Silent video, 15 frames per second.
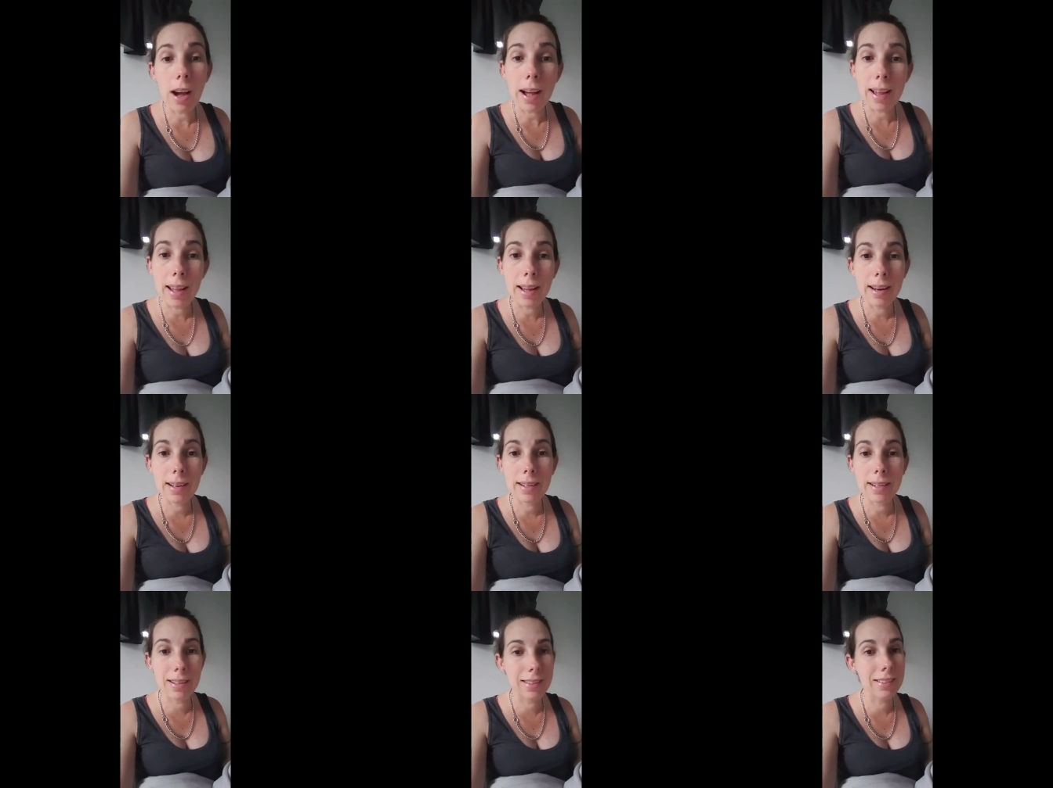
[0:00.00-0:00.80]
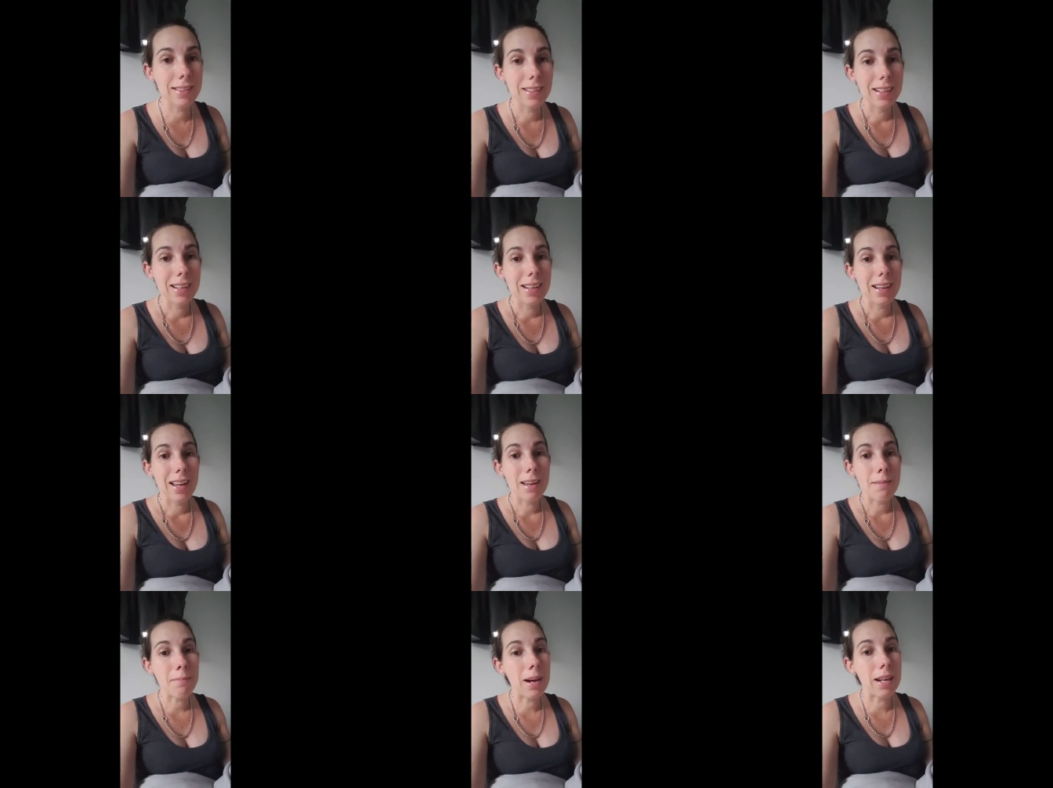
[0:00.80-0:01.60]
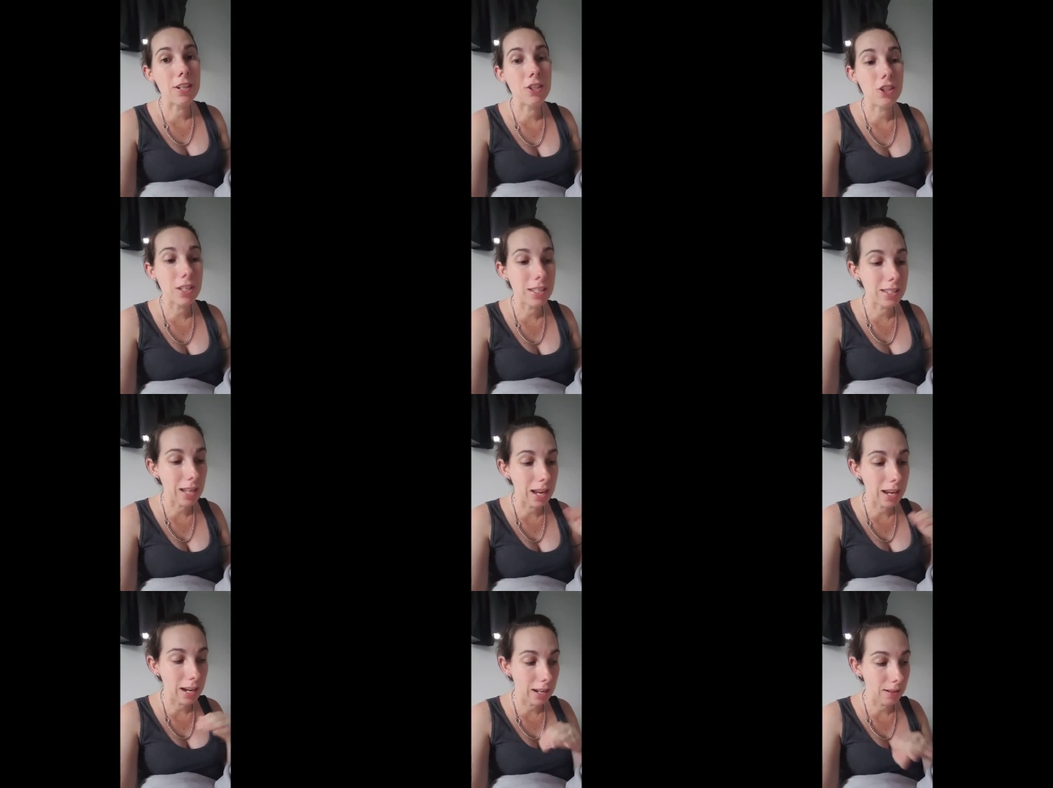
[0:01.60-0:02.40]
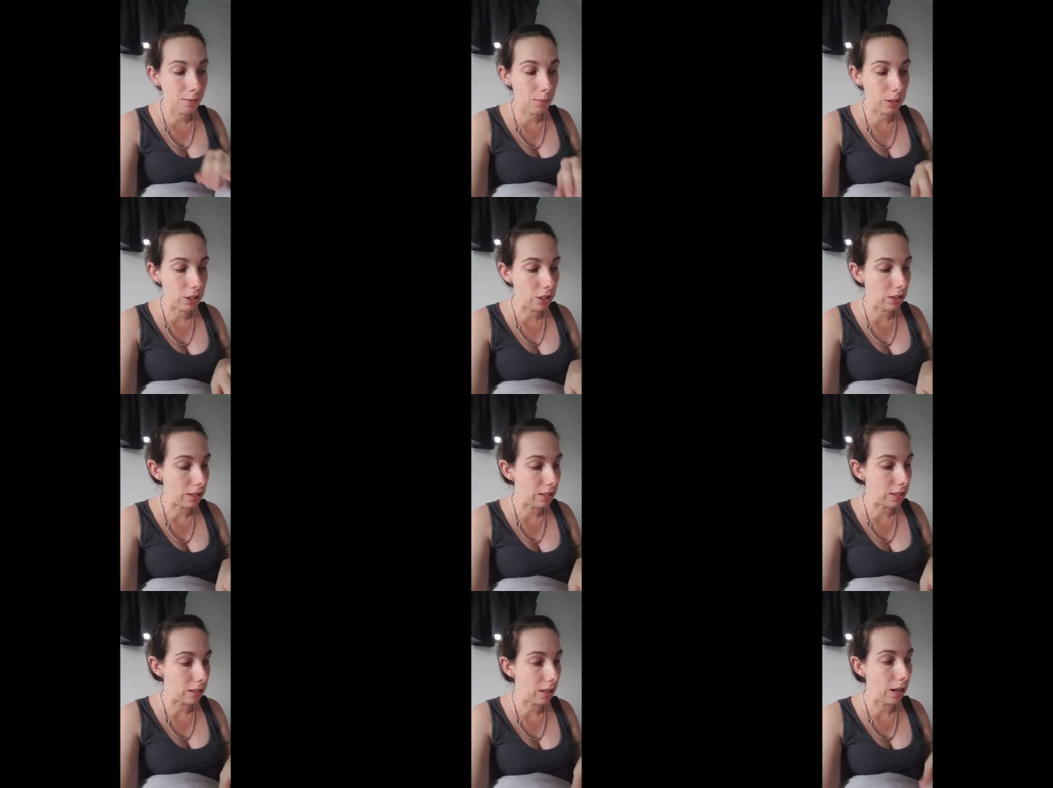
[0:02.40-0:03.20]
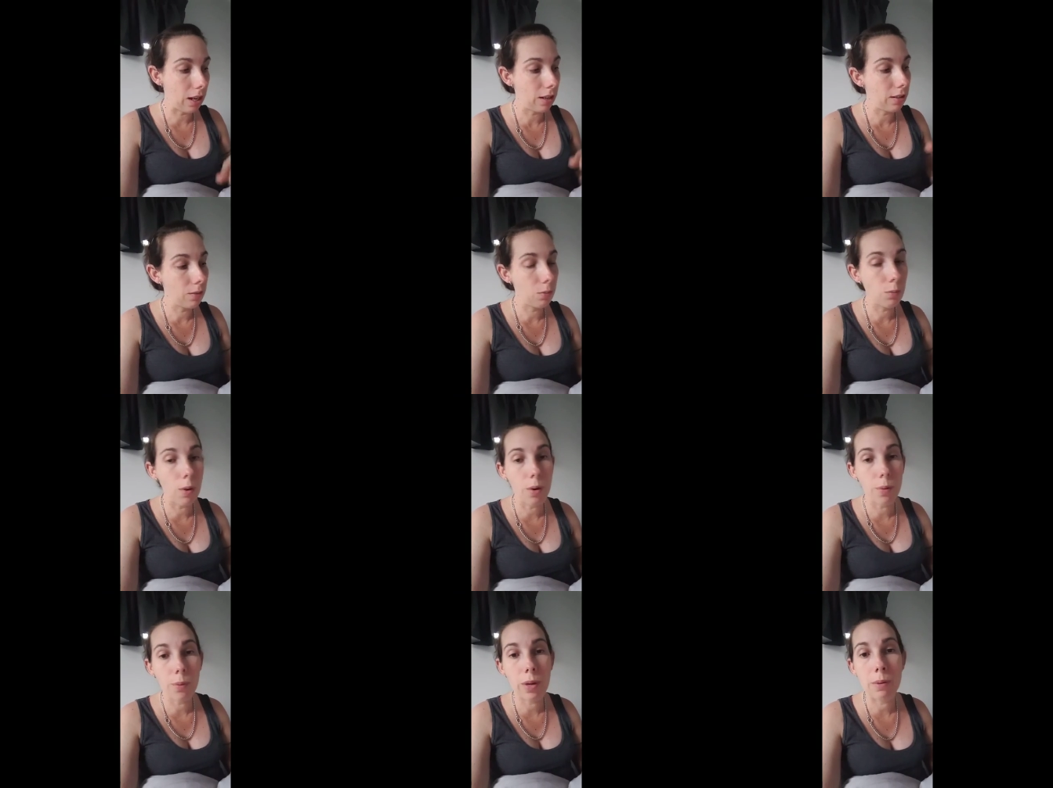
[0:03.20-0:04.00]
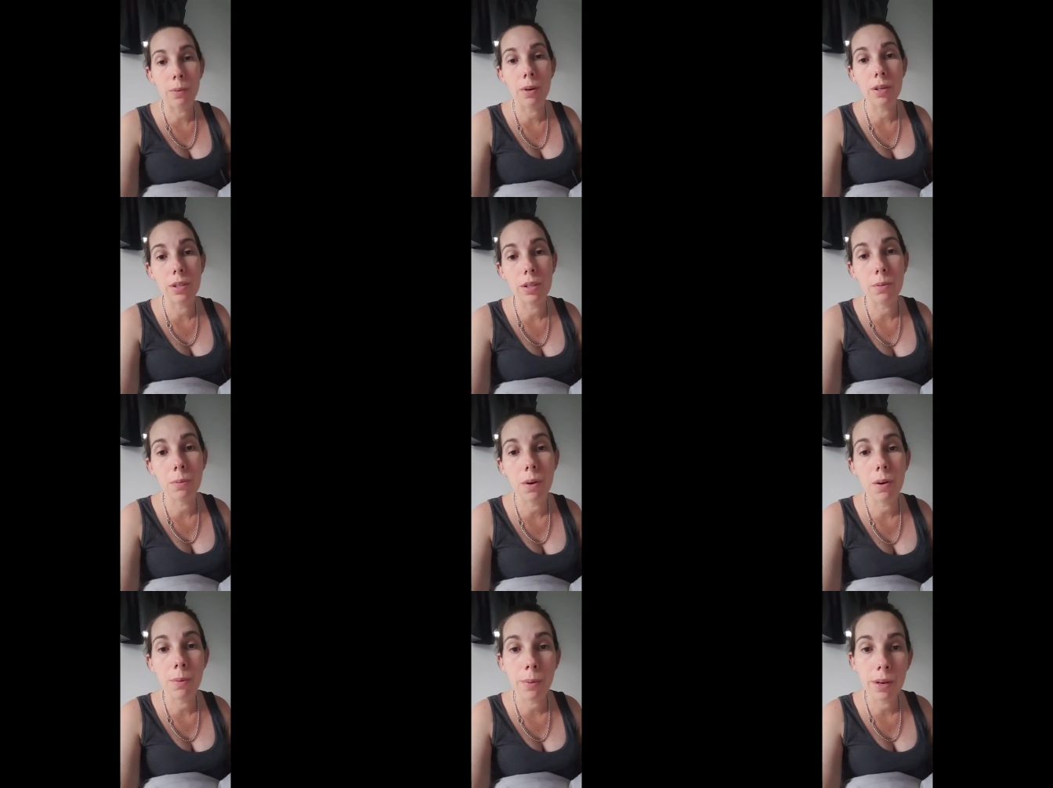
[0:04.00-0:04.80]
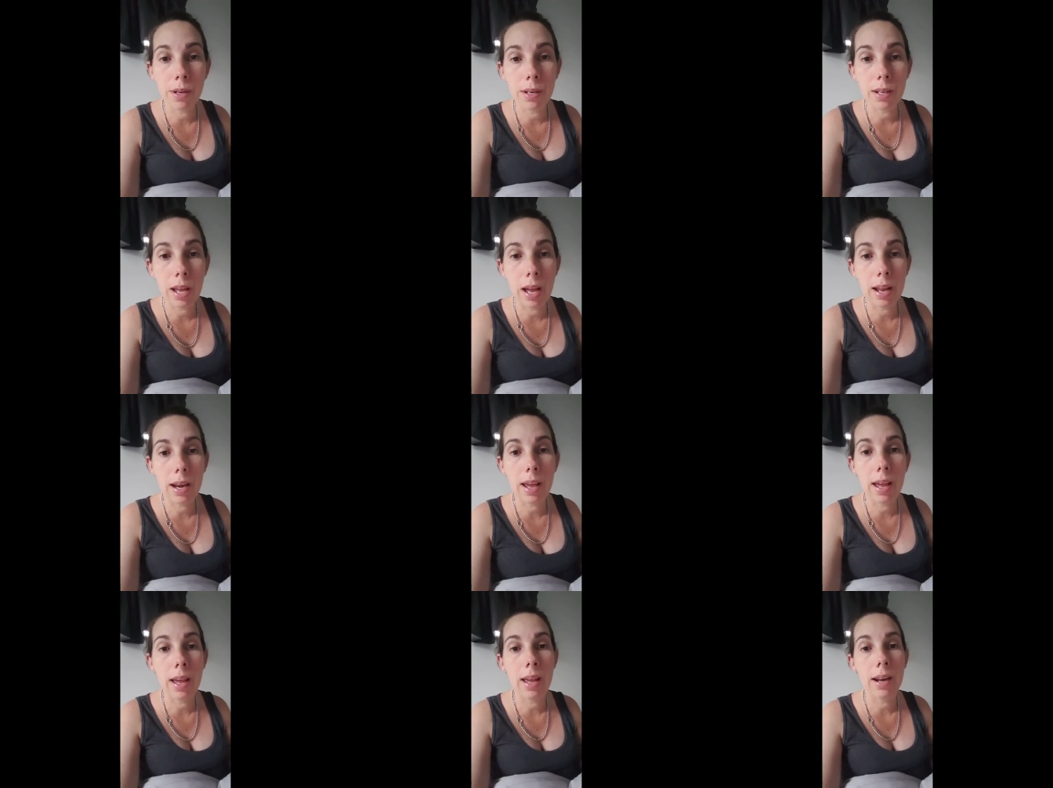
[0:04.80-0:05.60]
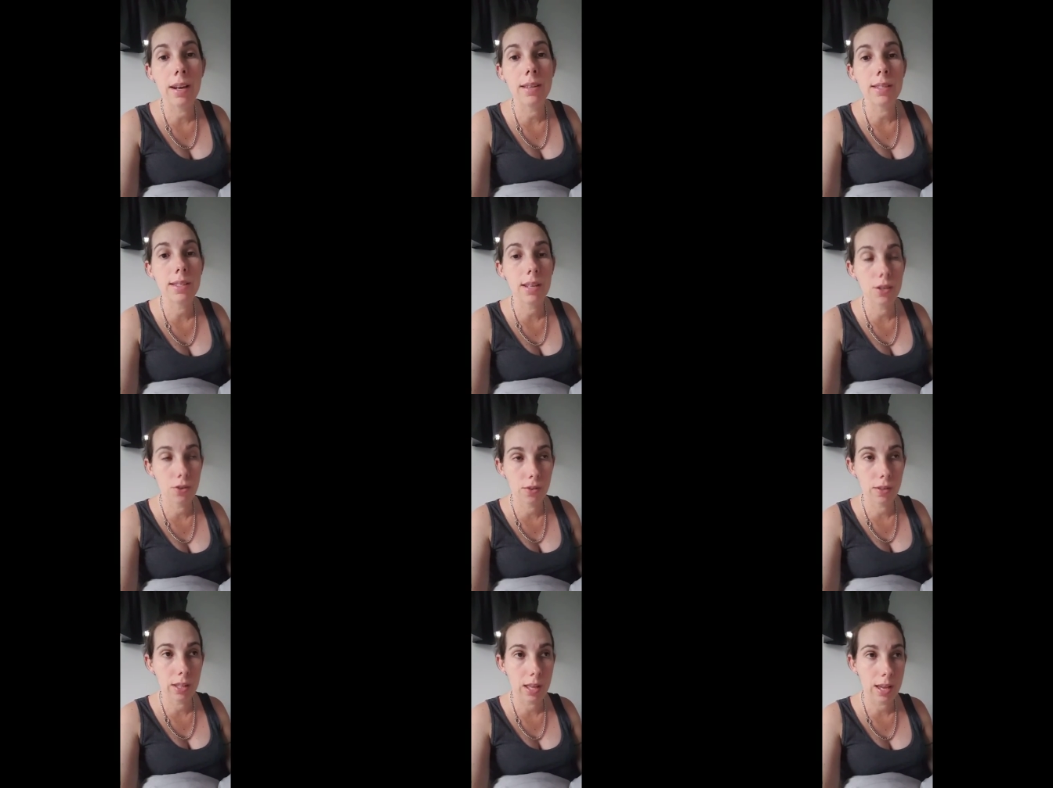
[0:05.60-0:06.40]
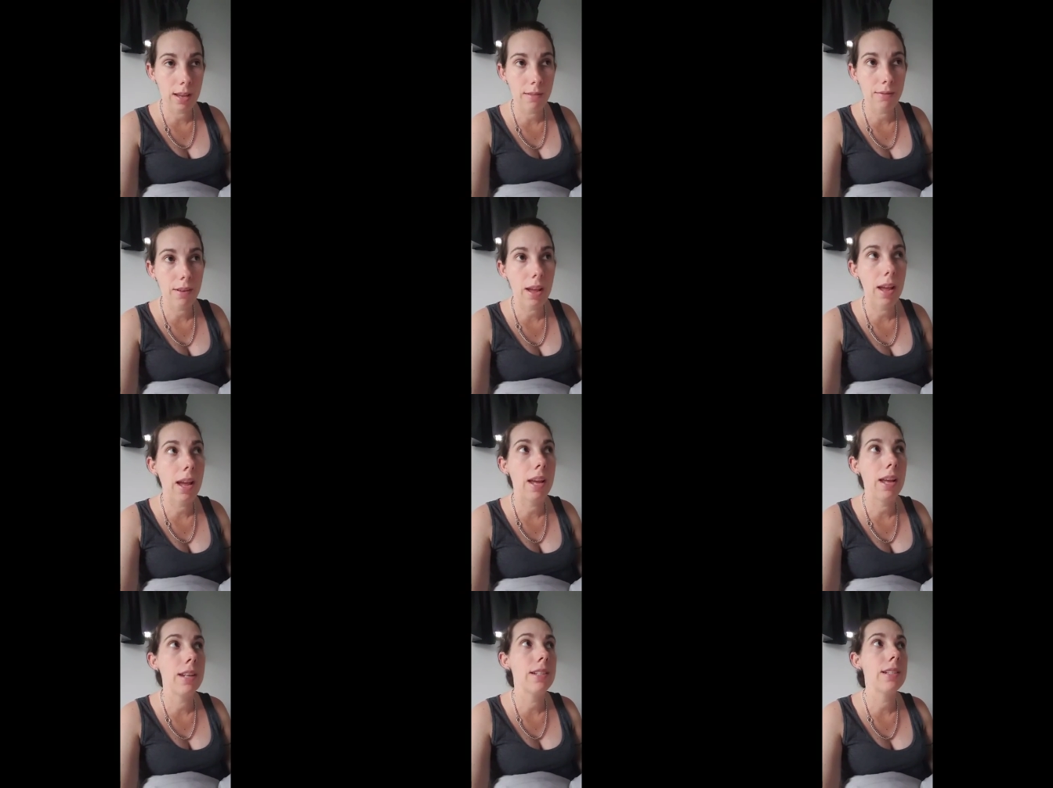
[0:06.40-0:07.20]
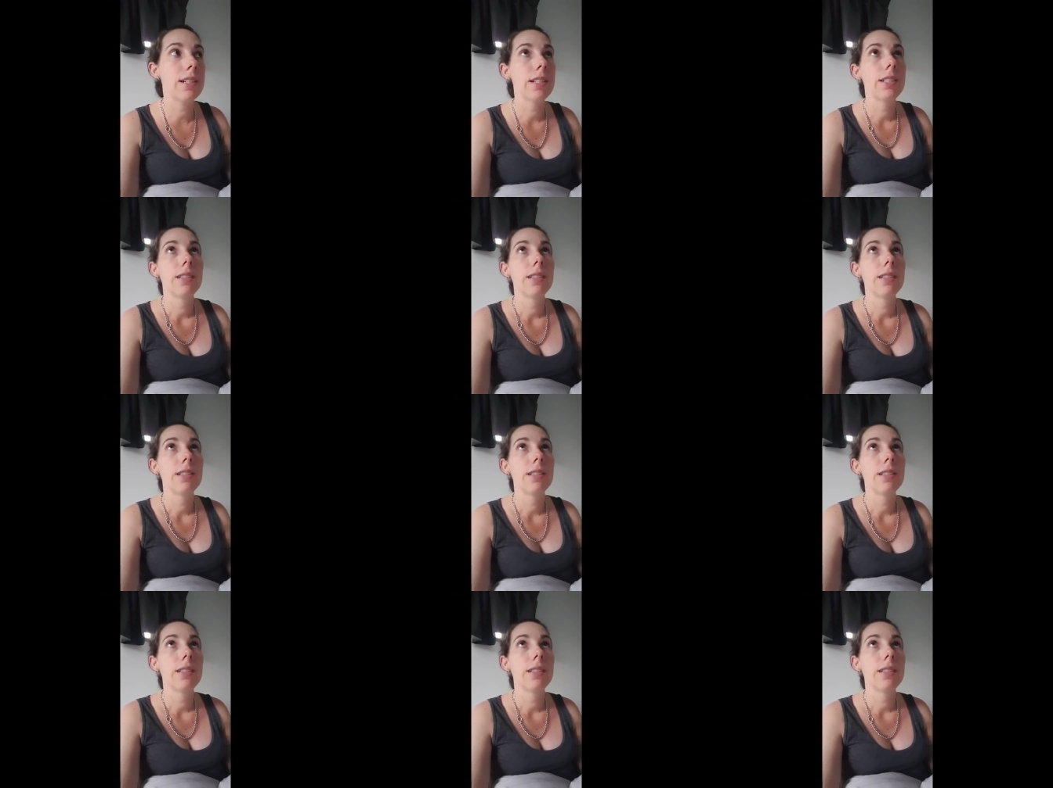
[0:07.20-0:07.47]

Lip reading: I had it. But she stayed in, which is what we wanted. We wanted that, and it's such a relief, and